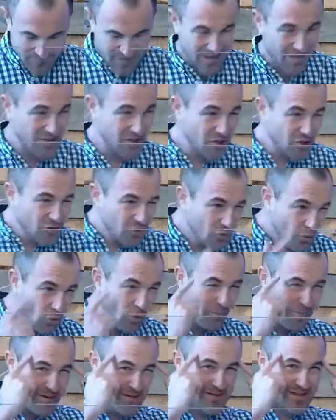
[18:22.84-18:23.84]
And you can
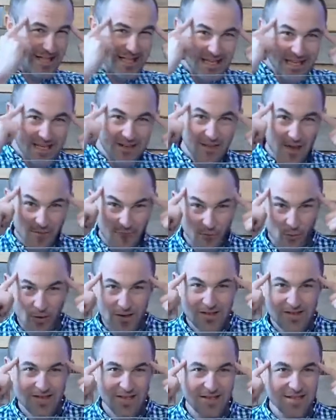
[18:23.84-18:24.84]
almost hear their
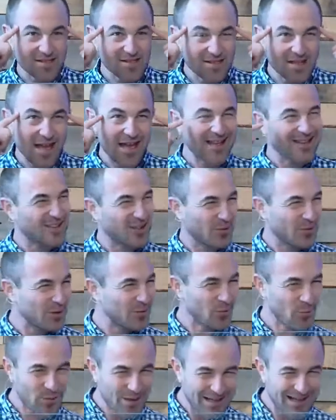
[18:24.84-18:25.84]
voices saying, do we
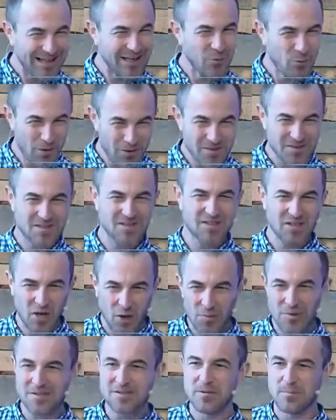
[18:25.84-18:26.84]
really want to
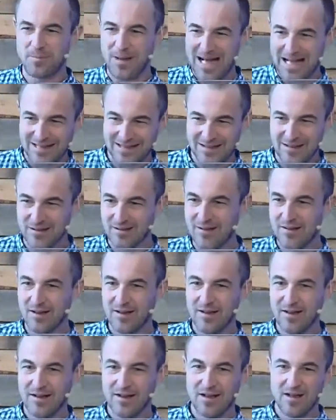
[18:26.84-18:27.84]
go into battle
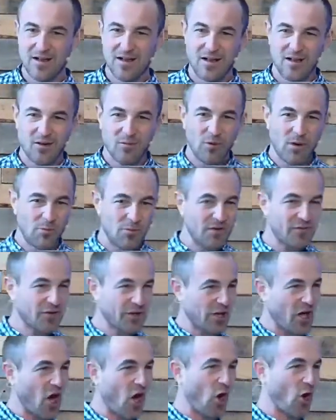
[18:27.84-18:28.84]
when we've
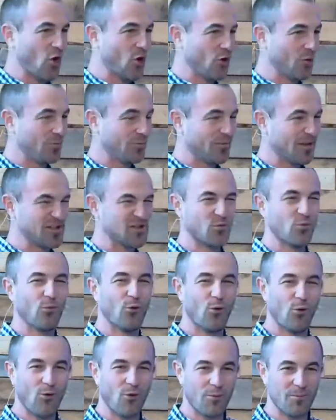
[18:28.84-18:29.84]
got a home that's
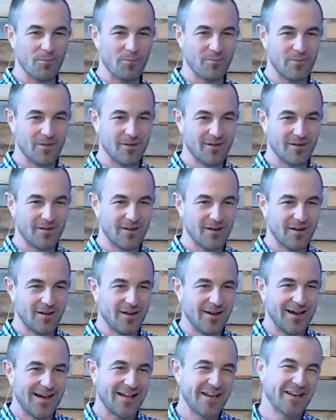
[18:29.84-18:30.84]
warm
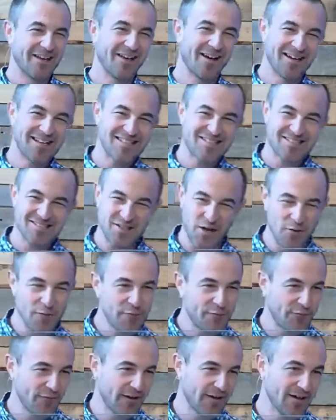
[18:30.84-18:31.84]
and a nice
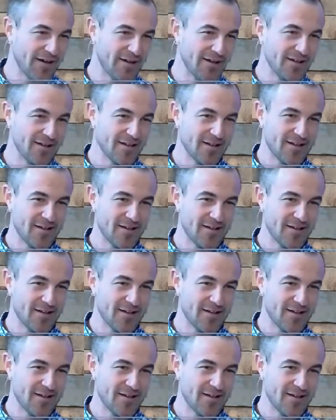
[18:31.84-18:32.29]
sofa?